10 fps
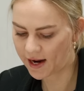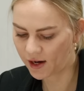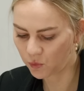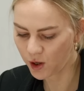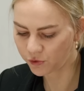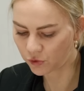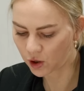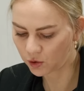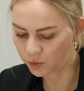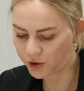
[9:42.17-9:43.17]
and what
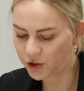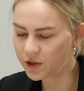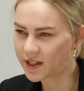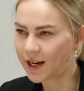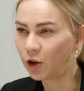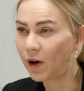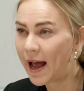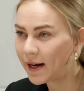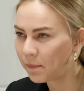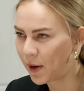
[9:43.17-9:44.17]
role would you say
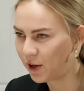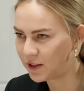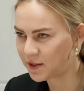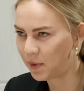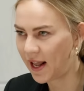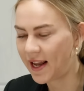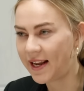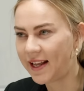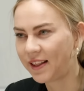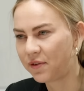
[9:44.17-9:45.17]
grandparents
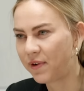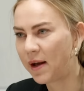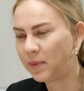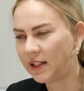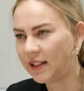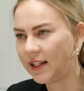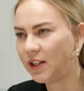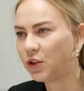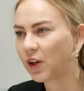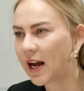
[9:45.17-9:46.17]
play in the family
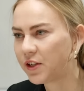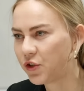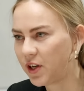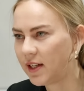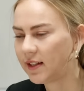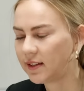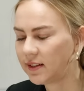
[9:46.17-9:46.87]
in your country?